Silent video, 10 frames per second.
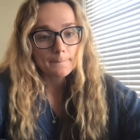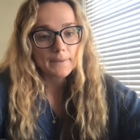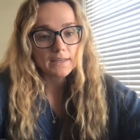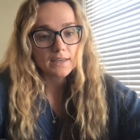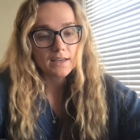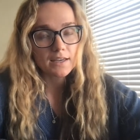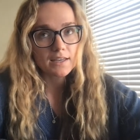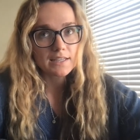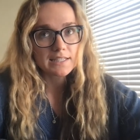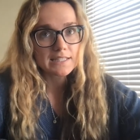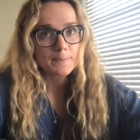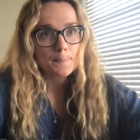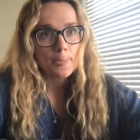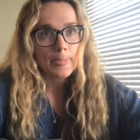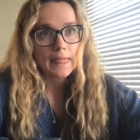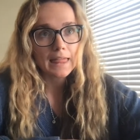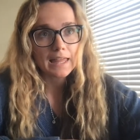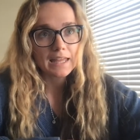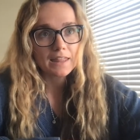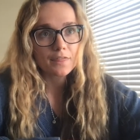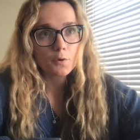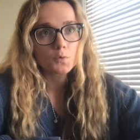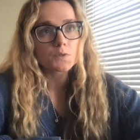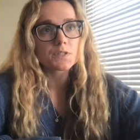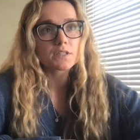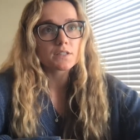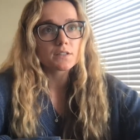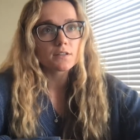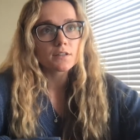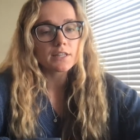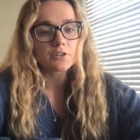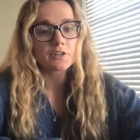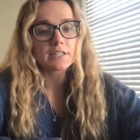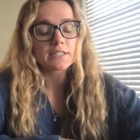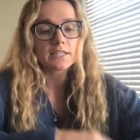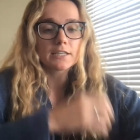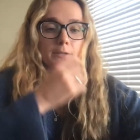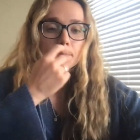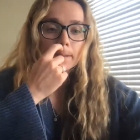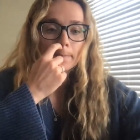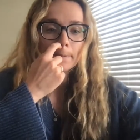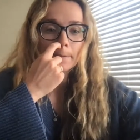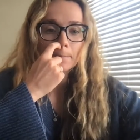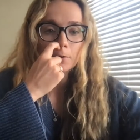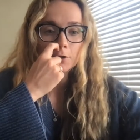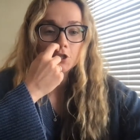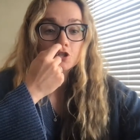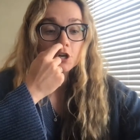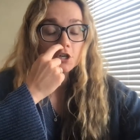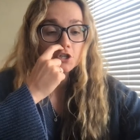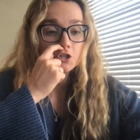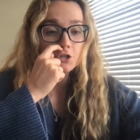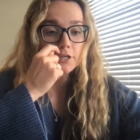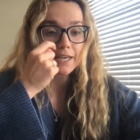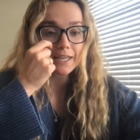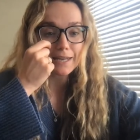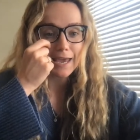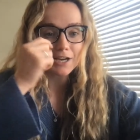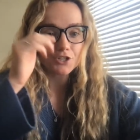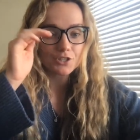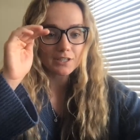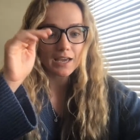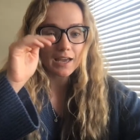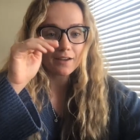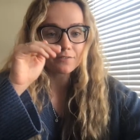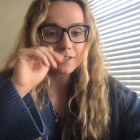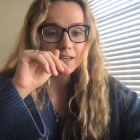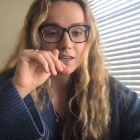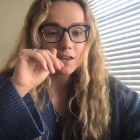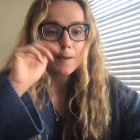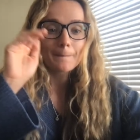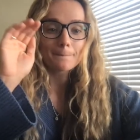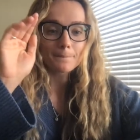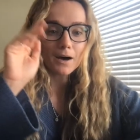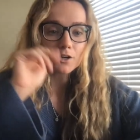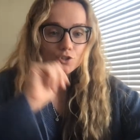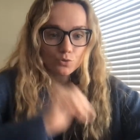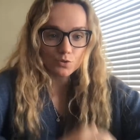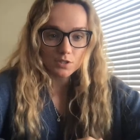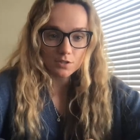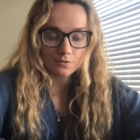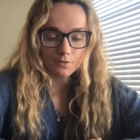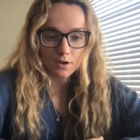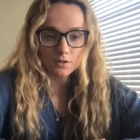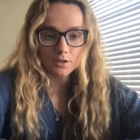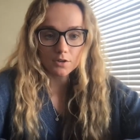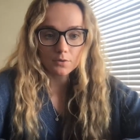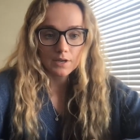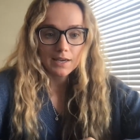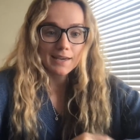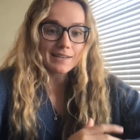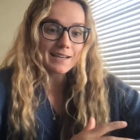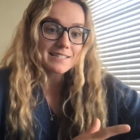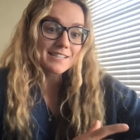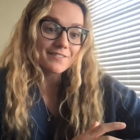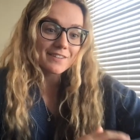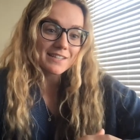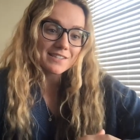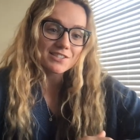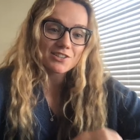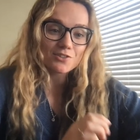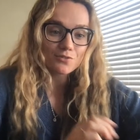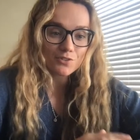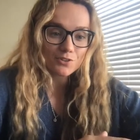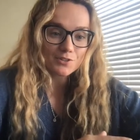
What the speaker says: because those theories tend to be a bit more structured and actually have like modules to follow and activities to do